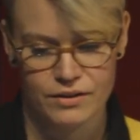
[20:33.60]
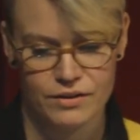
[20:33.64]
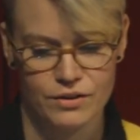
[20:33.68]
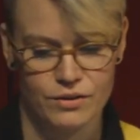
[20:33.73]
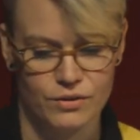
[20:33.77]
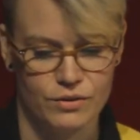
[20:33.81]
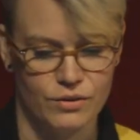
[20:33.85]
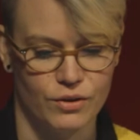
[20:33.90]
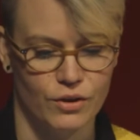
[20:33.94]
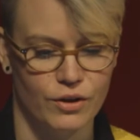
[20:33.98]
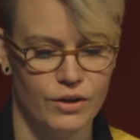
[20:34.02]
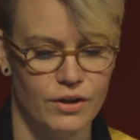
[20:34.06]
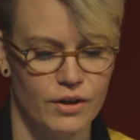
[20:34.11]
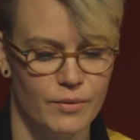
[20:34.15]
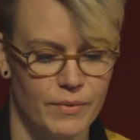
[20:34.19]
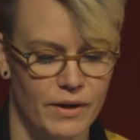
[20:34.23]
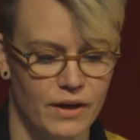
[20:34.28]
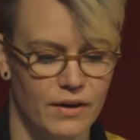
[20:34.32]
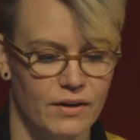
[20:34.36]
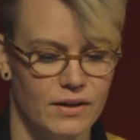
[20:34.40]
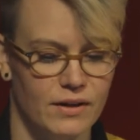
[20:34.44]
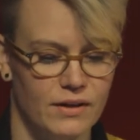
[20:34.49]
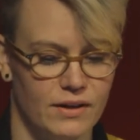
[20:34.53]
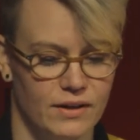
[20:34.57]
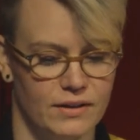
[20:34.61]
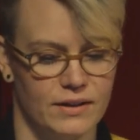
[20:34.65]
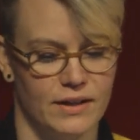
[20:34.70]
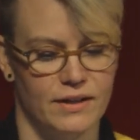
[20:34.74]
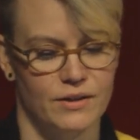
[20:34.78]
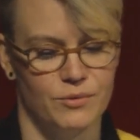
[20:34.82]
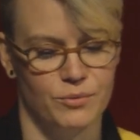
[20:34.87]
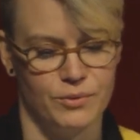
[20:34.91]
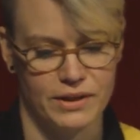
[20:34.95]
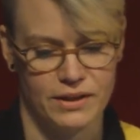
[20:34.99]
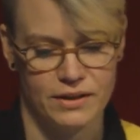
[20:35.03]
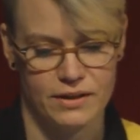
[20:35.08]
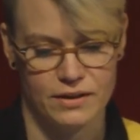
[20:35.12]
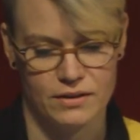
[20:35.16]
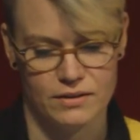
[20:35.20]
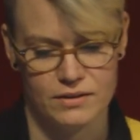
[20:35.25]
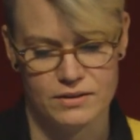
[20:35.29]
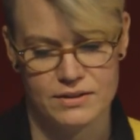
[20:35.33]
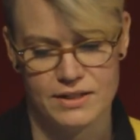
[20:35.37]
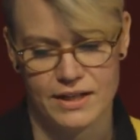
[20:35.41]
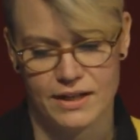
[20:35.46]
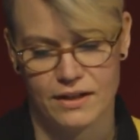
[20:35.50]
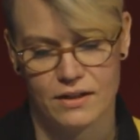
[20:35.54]
you learn about it, and then we can
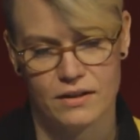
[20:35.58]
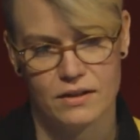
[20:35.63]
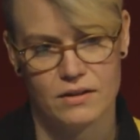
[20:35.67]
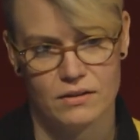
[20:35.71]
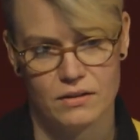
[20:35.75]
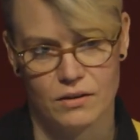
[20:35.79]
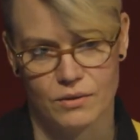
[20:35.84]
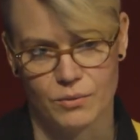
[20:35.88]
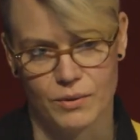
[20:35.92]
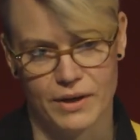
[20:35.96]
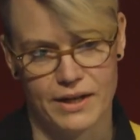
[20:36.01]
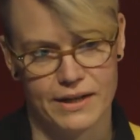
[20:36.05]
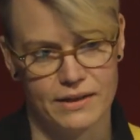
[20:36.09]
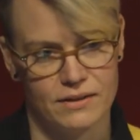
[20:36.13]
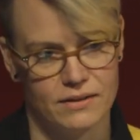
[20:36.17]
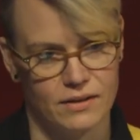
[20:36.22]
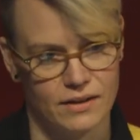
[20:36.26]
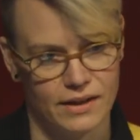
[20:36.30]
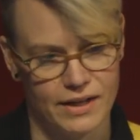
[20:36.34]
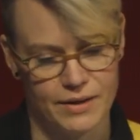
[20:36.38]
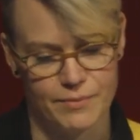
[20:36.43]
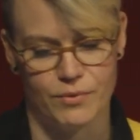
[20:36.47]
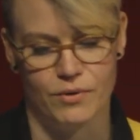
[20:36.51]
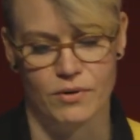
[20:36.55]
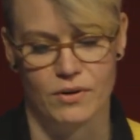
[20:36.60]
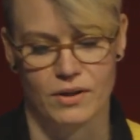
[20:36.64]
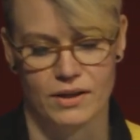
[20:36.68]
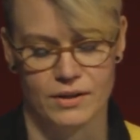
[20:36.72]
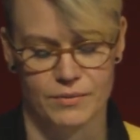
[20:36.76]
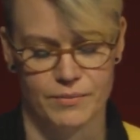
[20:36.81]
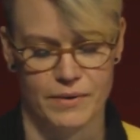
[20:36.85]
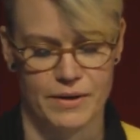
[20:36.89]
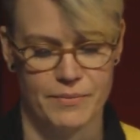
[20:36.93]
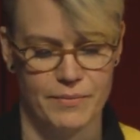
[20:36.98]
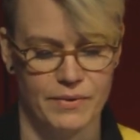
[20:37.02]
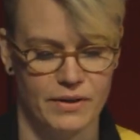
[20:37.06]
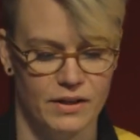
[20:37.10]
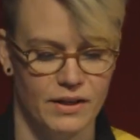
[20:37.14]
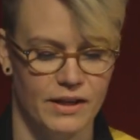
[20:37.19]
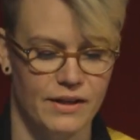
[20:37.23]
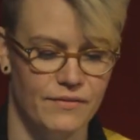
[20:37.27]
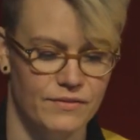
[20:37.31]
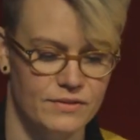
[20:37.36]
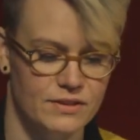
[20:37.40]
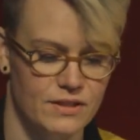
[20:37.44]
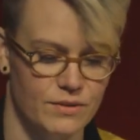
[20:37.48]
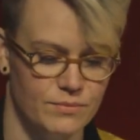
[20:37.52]
take away the label and maybe
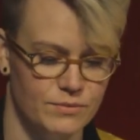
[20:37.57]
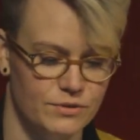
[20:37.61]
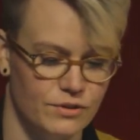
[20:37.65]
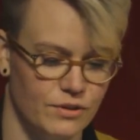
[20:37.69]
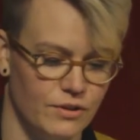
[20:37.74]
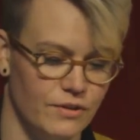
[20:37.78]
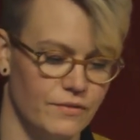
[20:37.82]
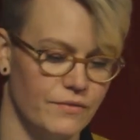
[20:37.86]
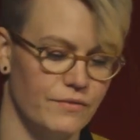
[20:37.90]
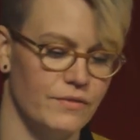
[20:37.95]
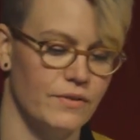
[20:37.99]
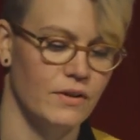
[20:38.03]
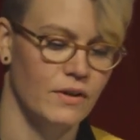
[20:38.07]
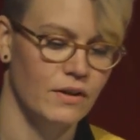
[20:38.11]
leave some sort of